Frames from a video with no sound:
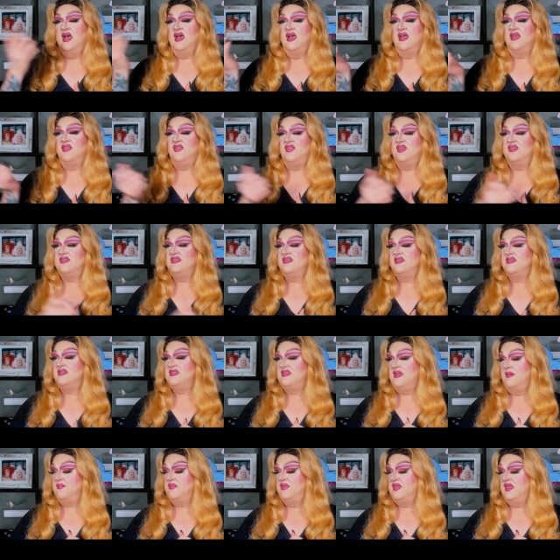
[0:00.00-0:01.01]
this is
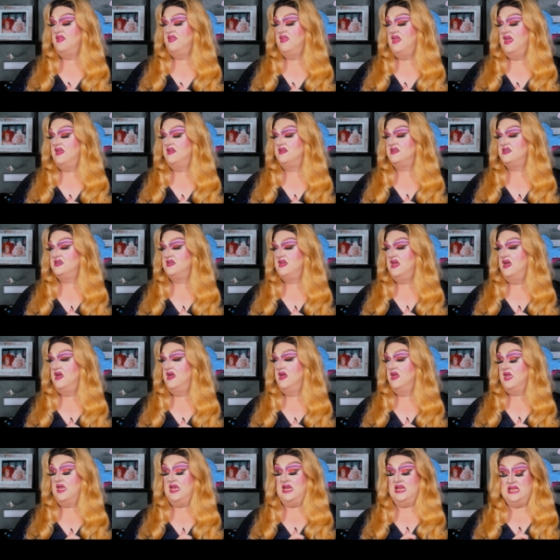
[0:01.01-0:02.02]
something that
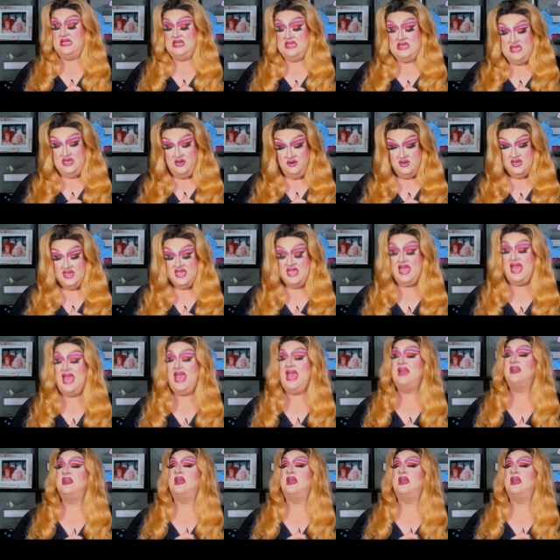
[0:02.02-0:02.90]
clearly and